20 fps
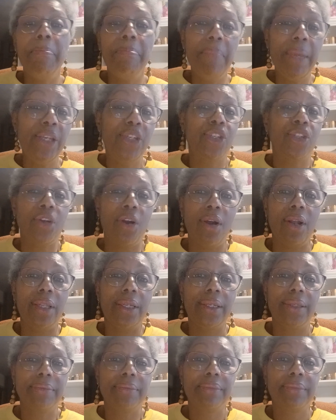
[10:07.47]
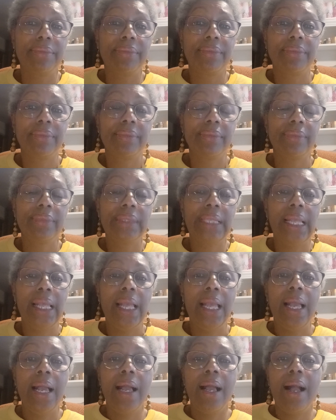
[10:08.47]
Miss Charlotte.
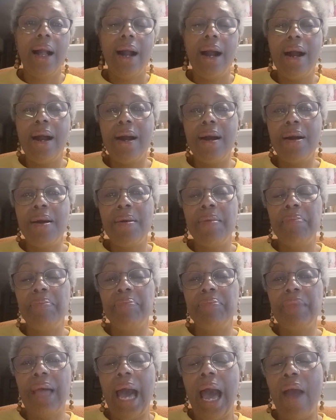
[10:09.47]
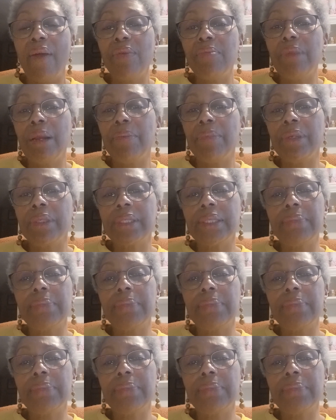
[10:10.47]
Um, I remember